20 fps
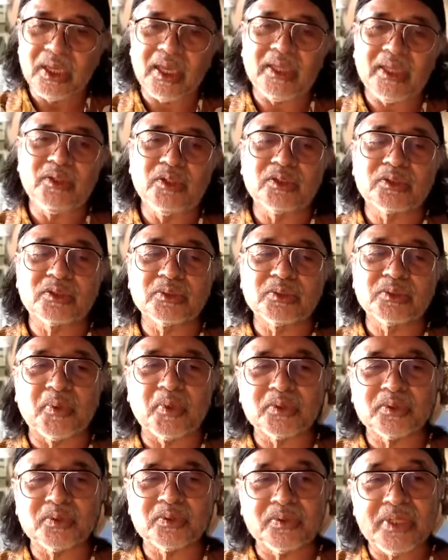and you're
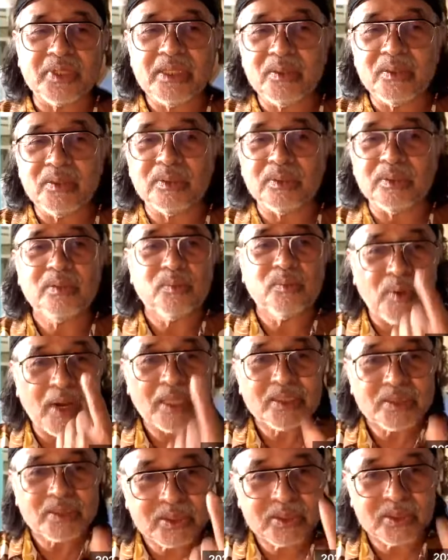supposed to read only
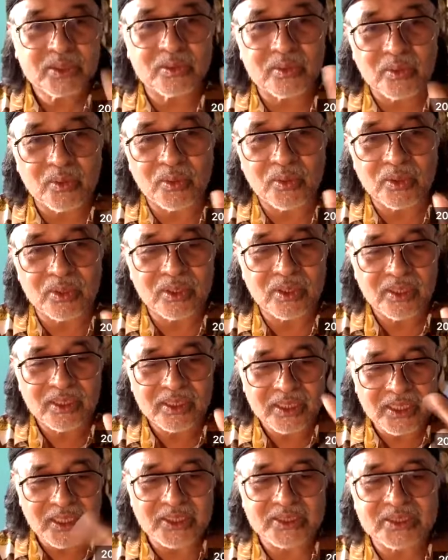one scroll
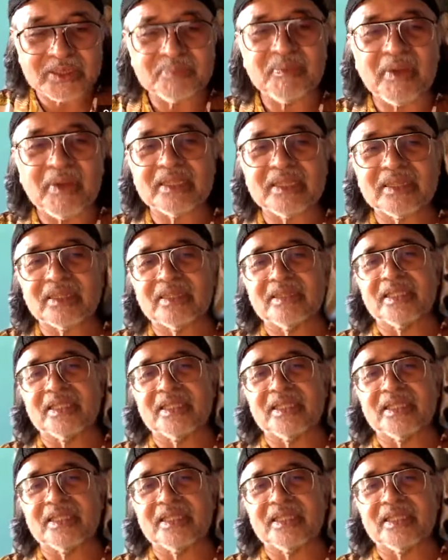each month.